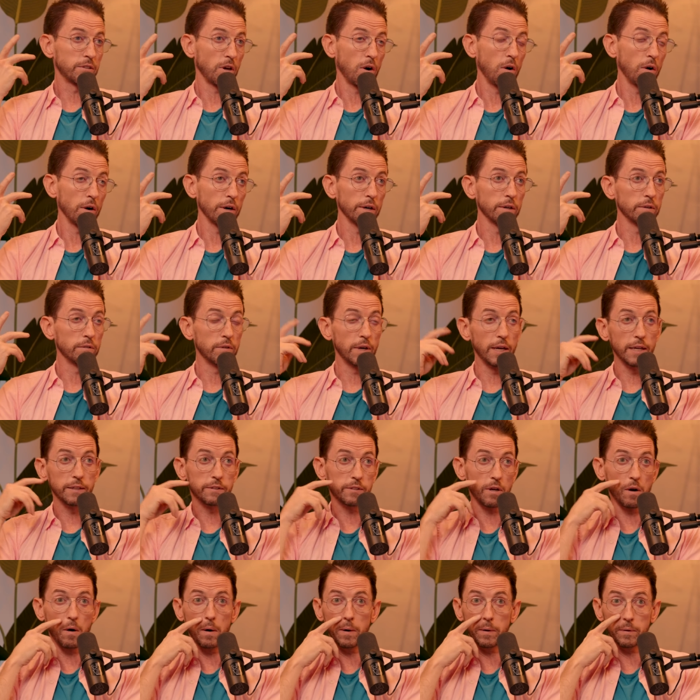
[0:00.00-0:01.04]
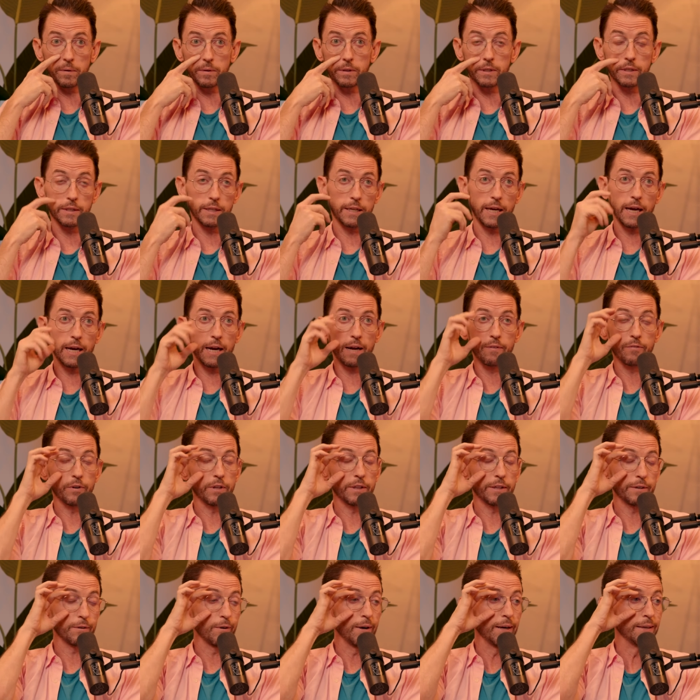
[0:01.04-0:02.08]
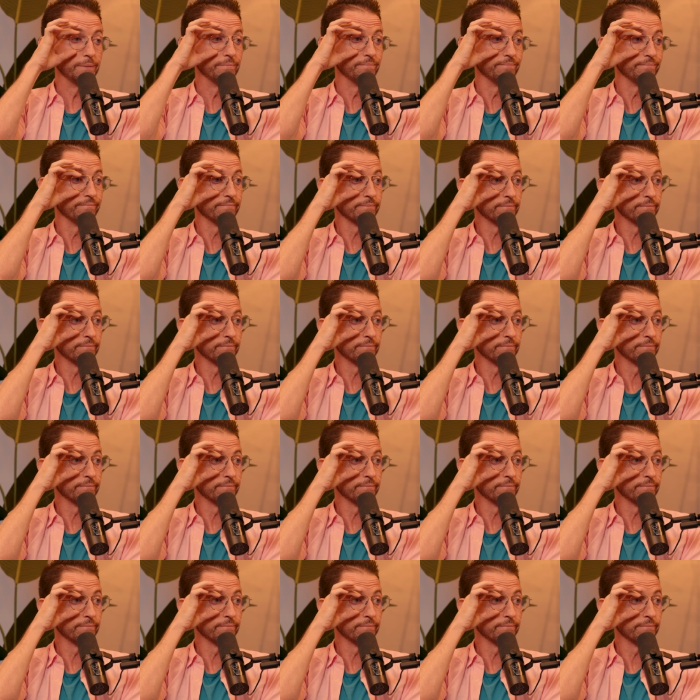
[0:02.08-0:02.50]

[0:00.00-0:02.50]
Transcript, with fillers: it's hard it's hard to get everything right.